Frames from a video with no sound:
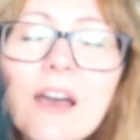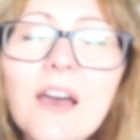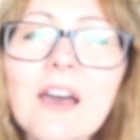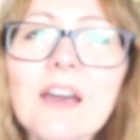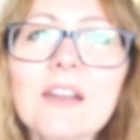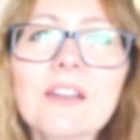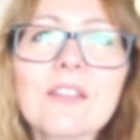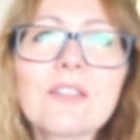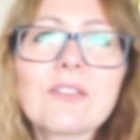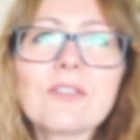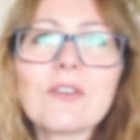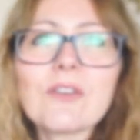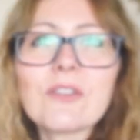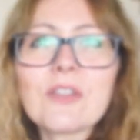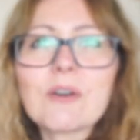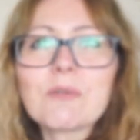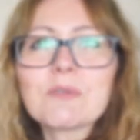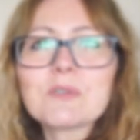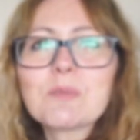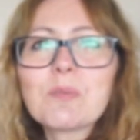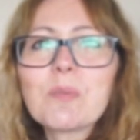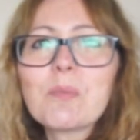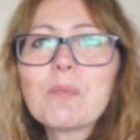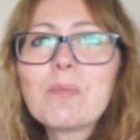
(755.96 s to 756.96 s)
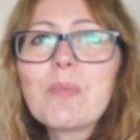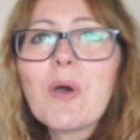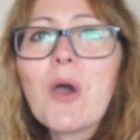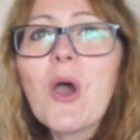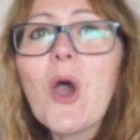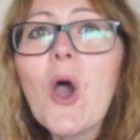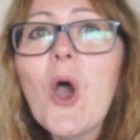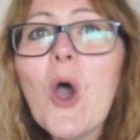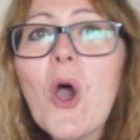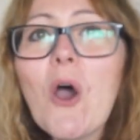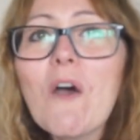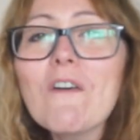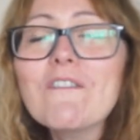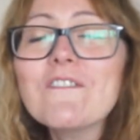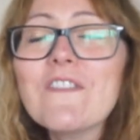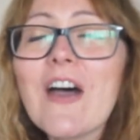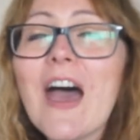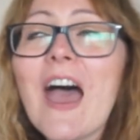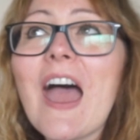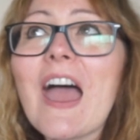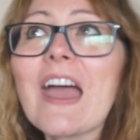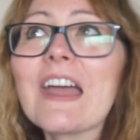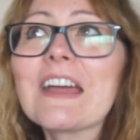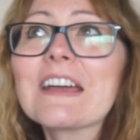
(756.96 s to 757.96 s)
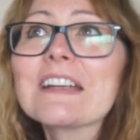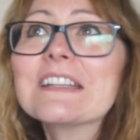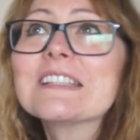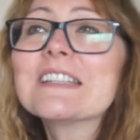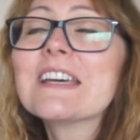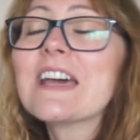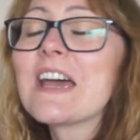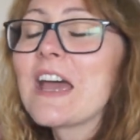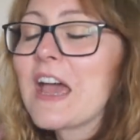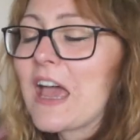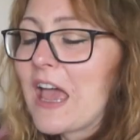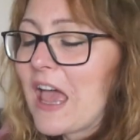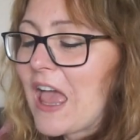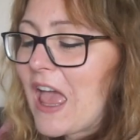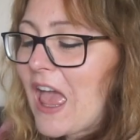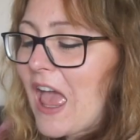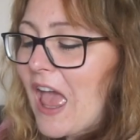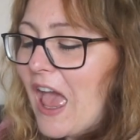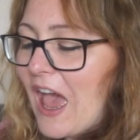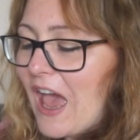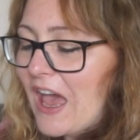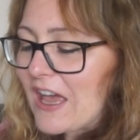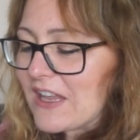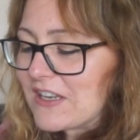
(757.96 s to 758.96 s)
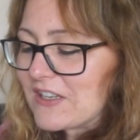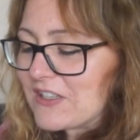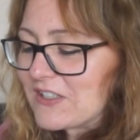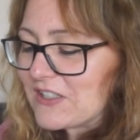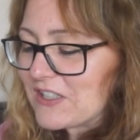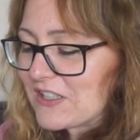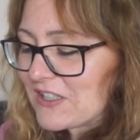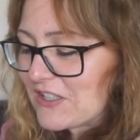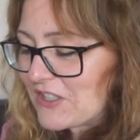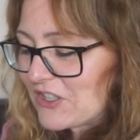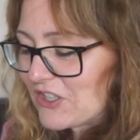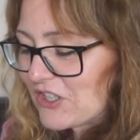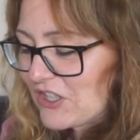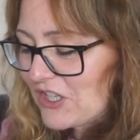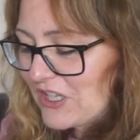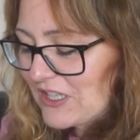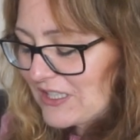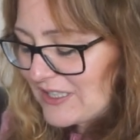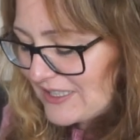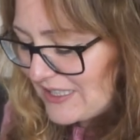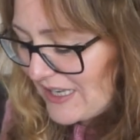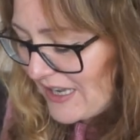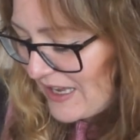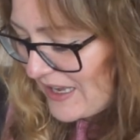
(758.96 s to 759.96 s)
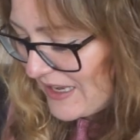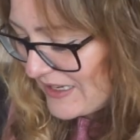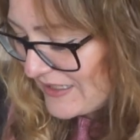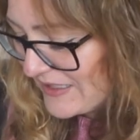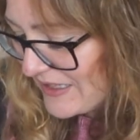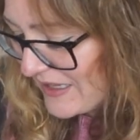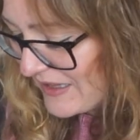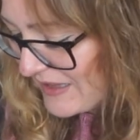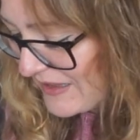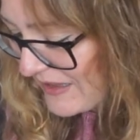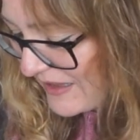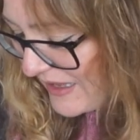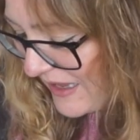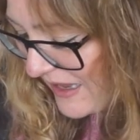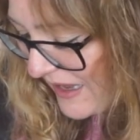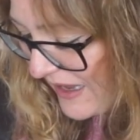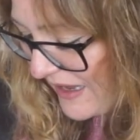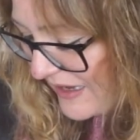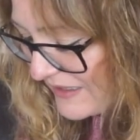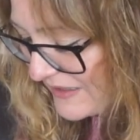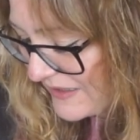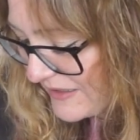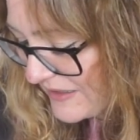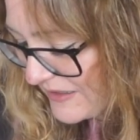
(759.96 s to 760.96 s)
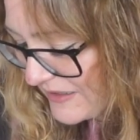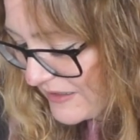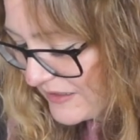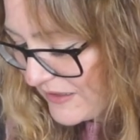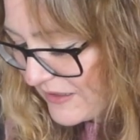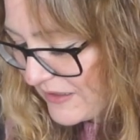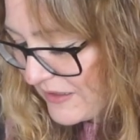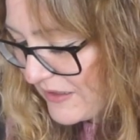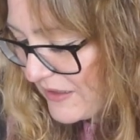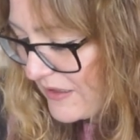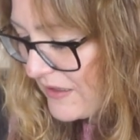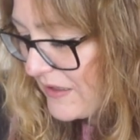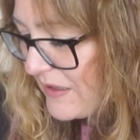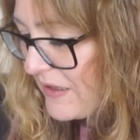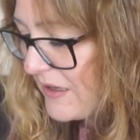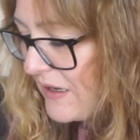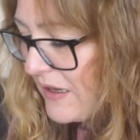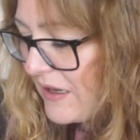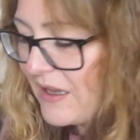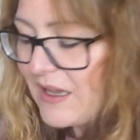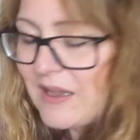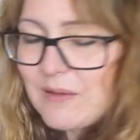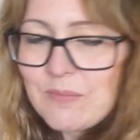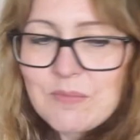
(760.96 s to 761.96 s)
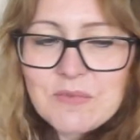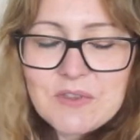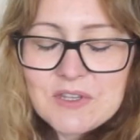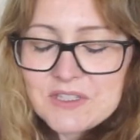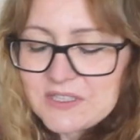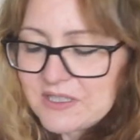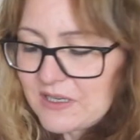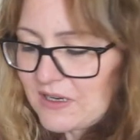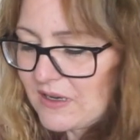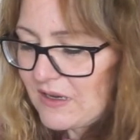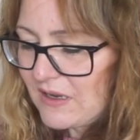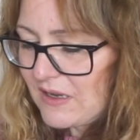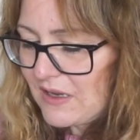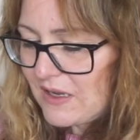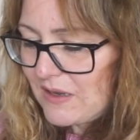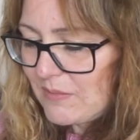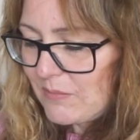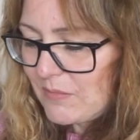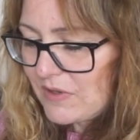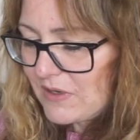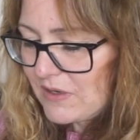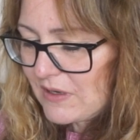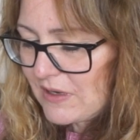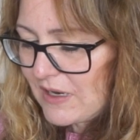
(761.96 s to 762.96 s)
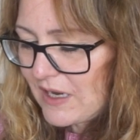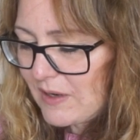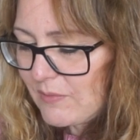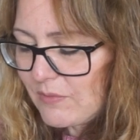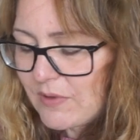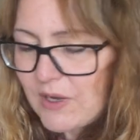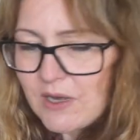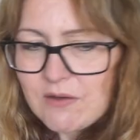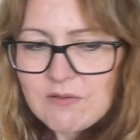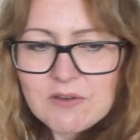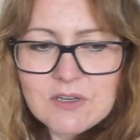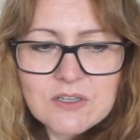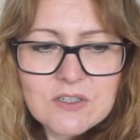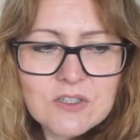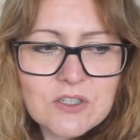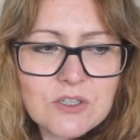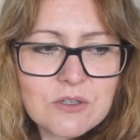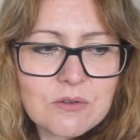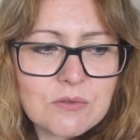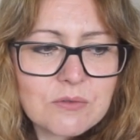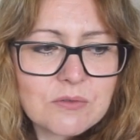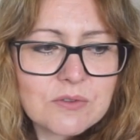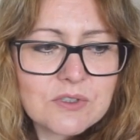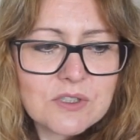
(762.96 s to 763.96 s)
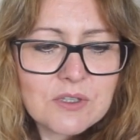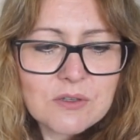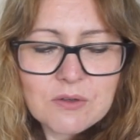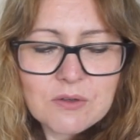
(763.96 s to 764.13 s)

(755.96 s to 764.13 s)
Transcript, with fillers: And I thought that was perfect. And she said that um, there's a name that librarians use.